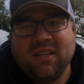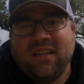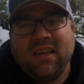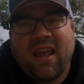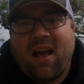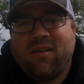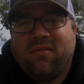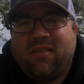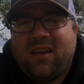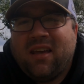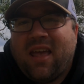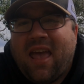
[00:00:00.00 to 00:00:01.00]
leaking out of
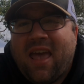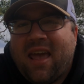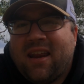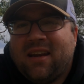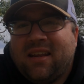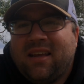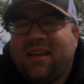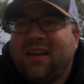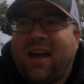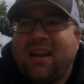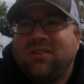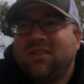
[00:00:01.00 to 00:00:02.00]
it, and
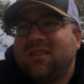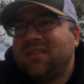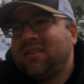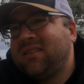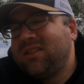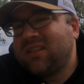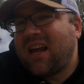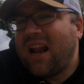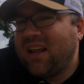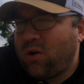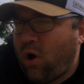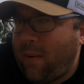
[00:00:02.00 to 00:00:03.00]
I just
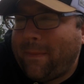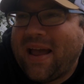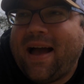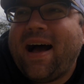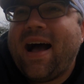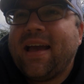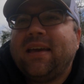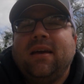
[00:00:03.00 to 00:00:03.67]
kind of caught my eye.